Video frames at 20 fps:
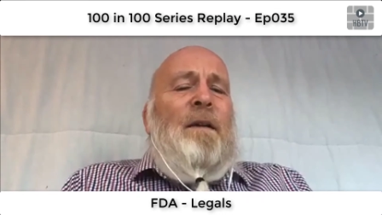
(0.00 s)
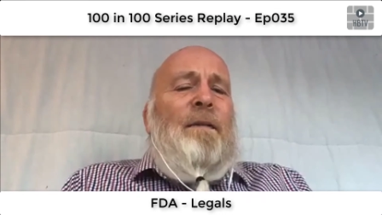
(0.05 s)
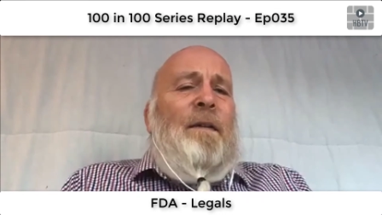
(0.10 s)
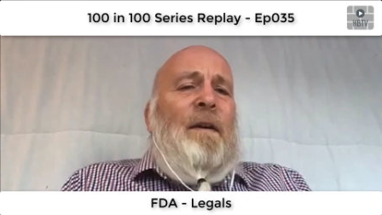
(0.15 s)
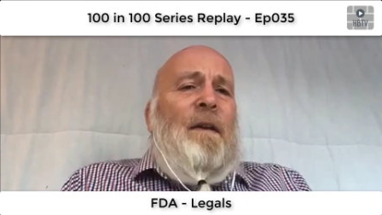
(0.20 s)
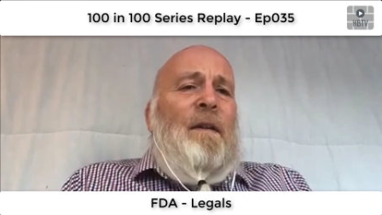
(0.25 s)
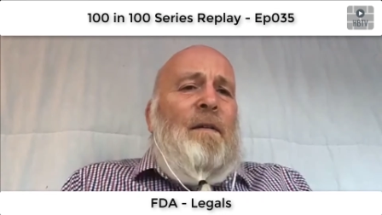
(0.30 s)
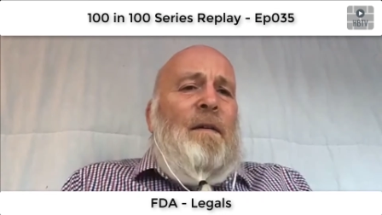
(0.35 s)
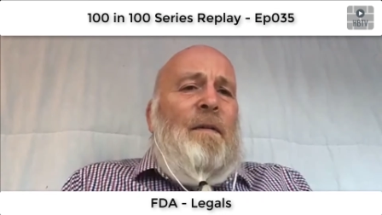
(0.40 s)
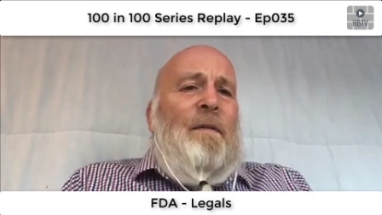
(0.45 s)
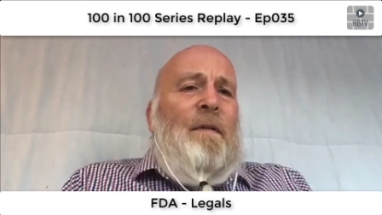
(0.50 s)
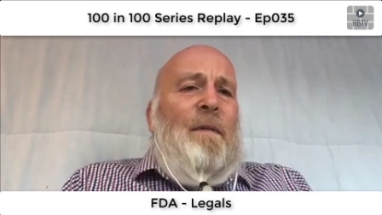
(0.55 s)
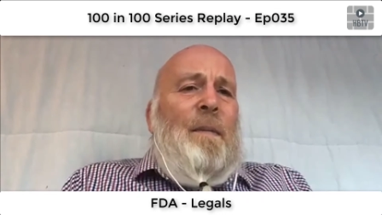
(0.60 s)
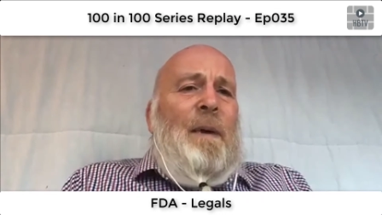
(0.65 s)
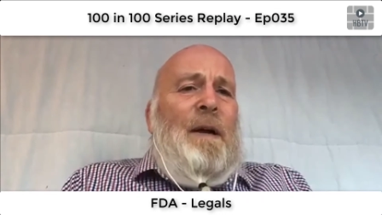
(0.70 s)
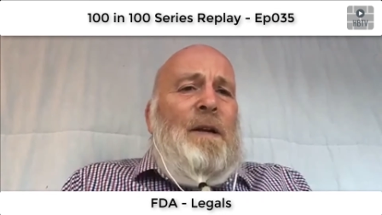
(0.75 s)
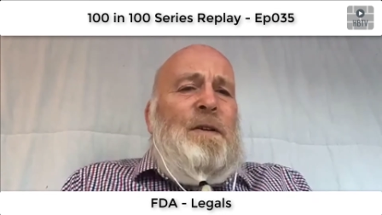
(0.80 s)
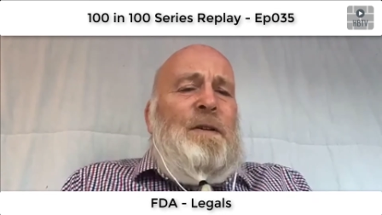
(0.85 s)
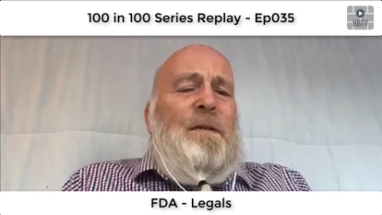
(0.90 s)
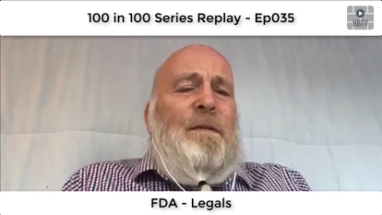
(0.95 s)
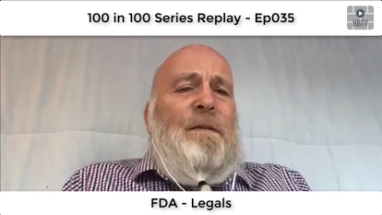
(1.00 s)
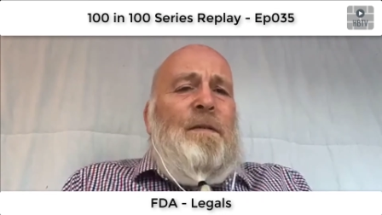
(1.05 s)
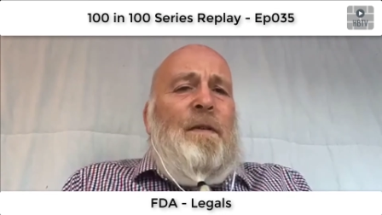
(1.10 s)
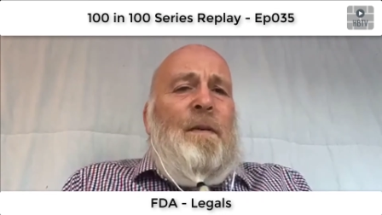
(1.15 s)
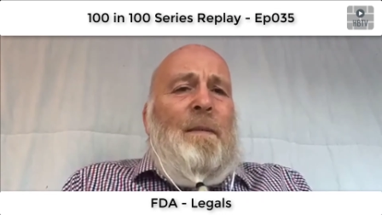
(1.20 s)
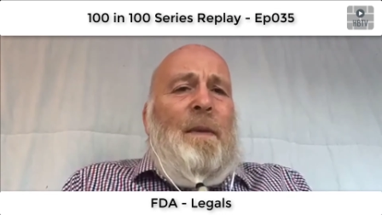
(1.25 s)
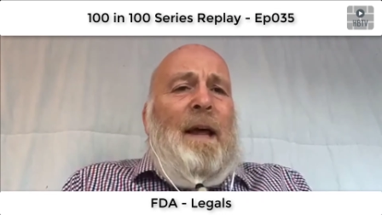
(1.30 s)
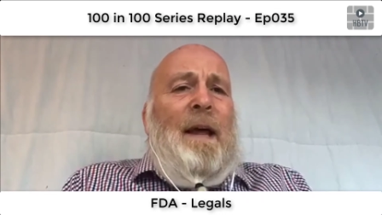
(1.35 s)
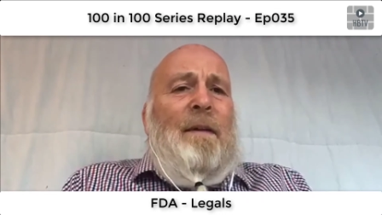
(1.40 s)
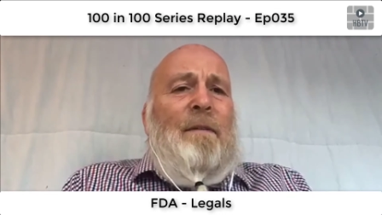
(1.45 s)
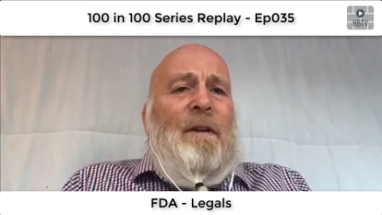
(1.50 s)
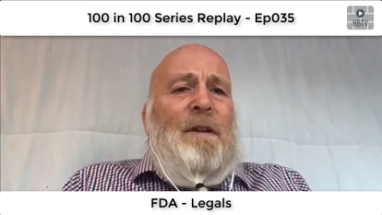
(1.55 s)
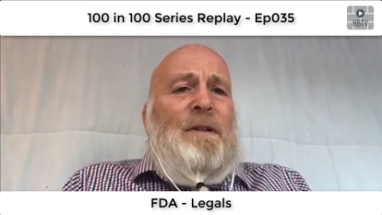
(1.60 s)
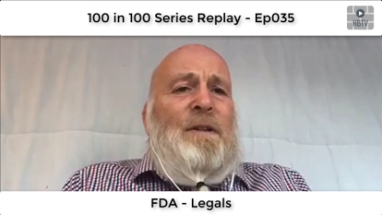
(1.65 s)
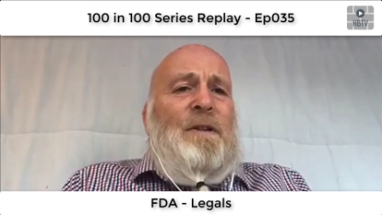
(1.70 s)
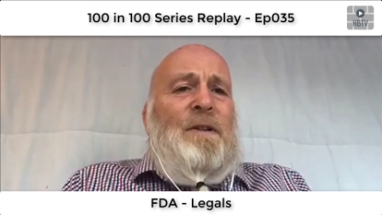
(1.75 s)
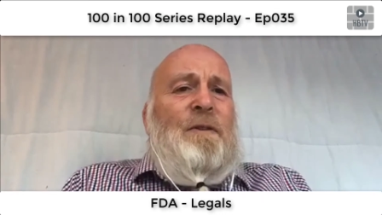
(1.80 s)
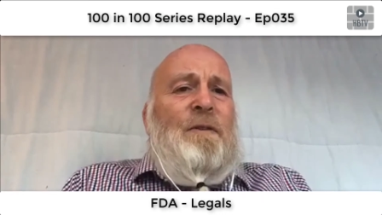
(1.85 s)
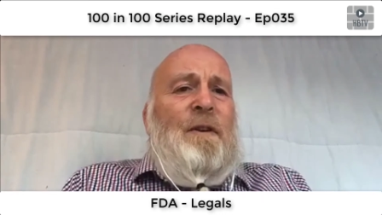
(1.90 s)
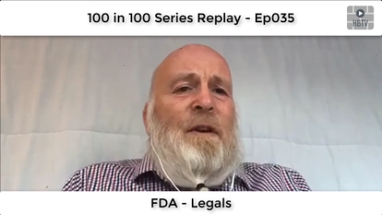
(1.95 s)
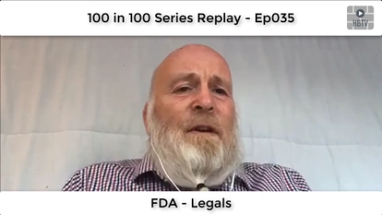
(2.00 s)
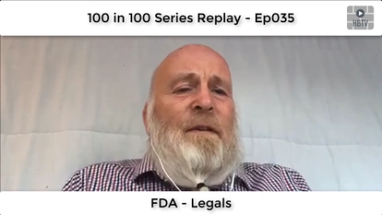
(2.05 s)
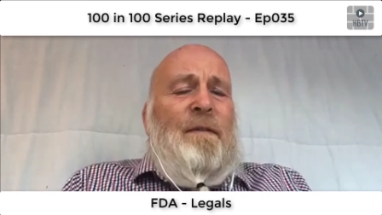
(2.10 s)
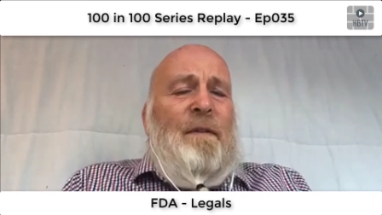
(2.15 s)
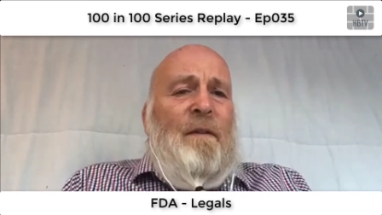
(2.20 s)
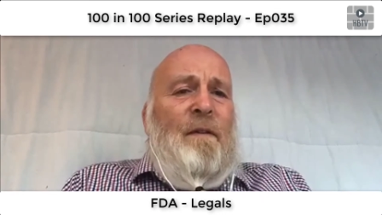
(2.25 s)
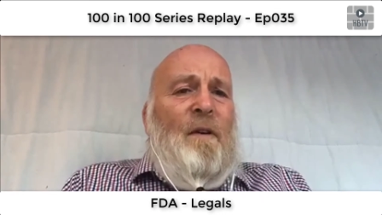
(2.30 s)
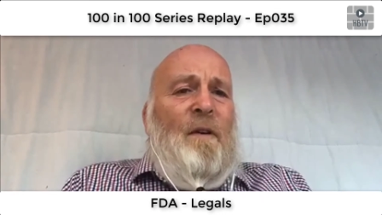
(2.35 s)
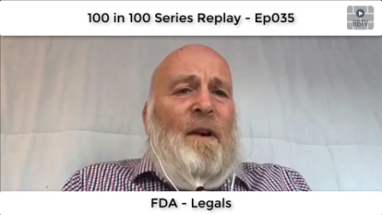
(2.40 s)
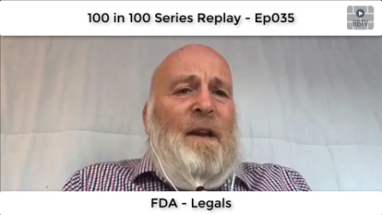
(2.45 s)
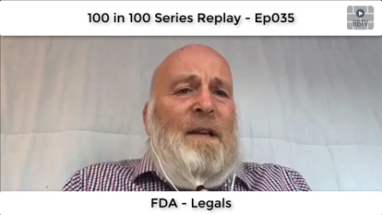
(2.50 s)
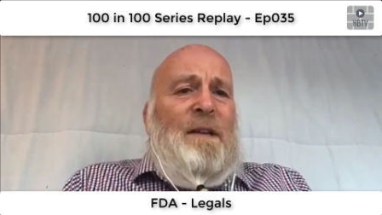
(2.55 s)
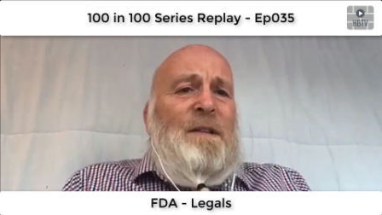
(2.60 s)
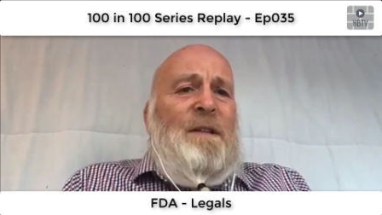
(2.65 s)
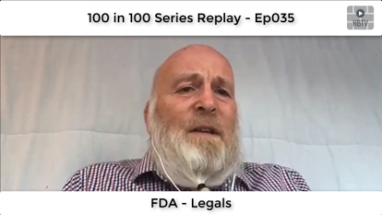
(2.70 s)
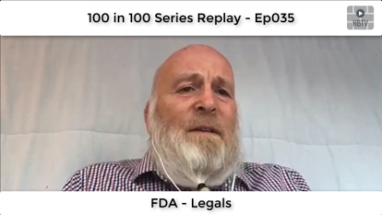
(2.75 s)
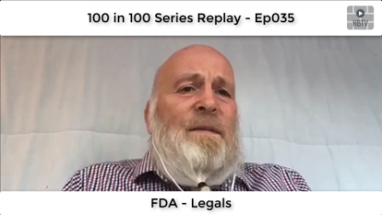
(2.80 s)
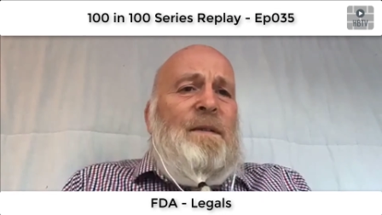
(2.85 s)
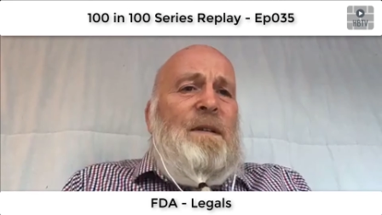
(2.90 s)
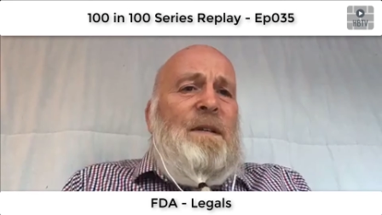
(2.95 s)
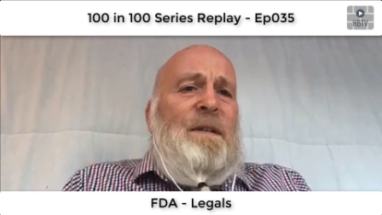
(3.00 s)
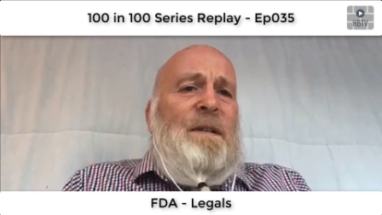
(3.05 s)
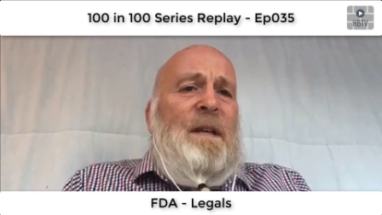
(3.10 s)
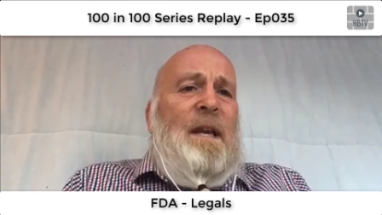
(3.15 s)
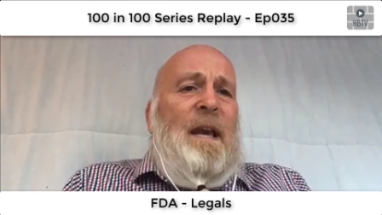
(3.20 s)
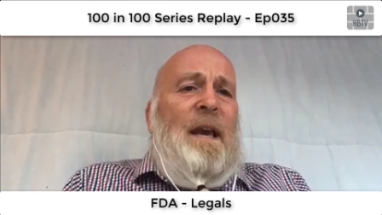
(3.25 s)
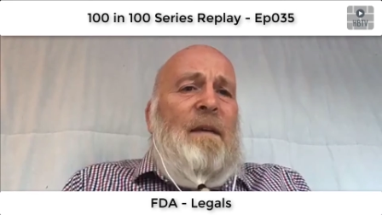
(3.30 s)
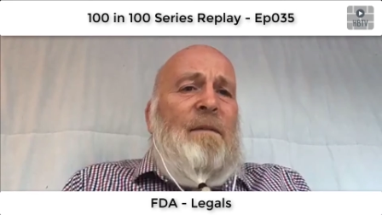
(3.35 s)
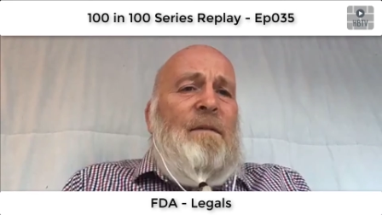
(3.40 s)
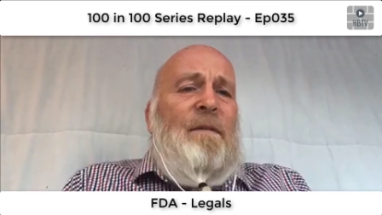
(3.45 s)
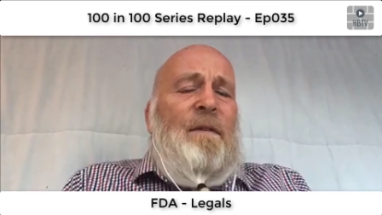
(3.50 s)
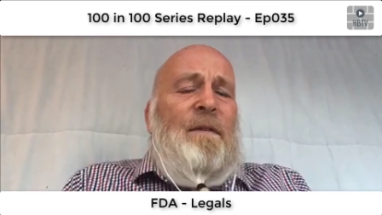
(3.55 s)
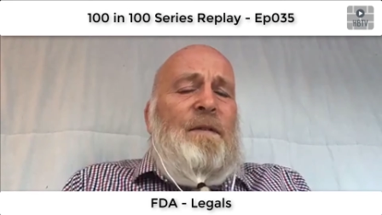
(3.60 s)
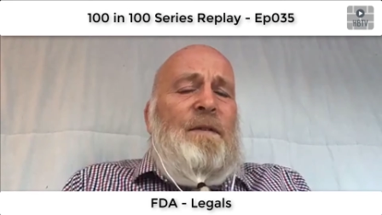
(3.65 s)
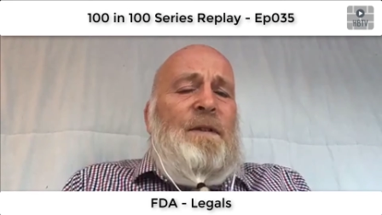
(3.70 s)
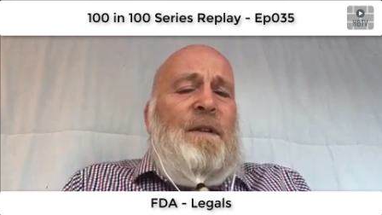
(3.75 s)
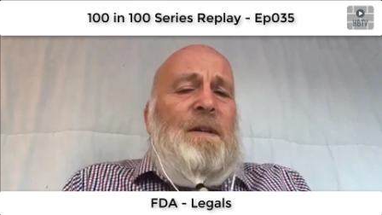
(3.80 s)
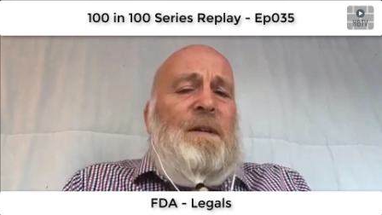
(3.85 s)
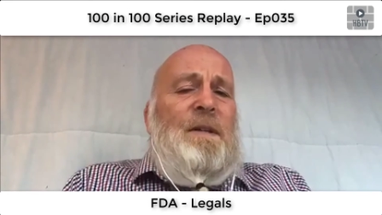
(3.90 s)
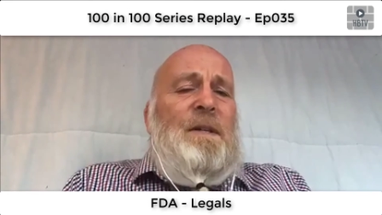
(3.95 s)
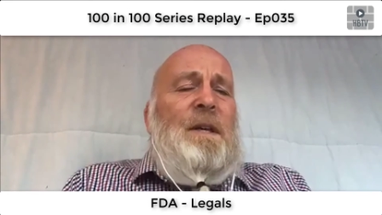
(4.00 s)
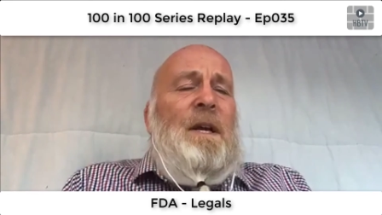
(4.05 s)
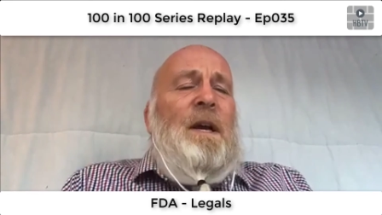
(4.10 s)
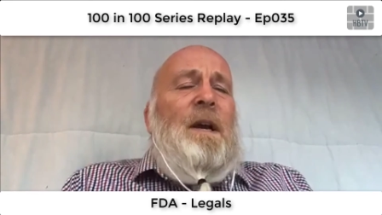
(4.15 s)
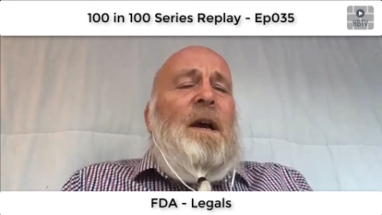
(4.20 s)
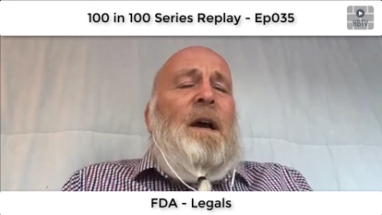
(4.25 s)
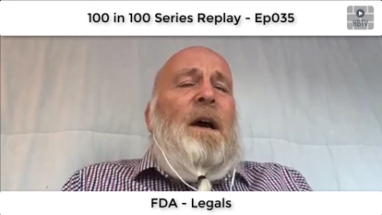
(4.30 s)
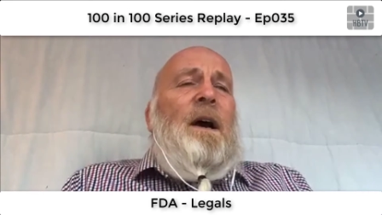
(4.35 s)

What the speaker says: further information from Land Registry if you've got an e-services account, for instance.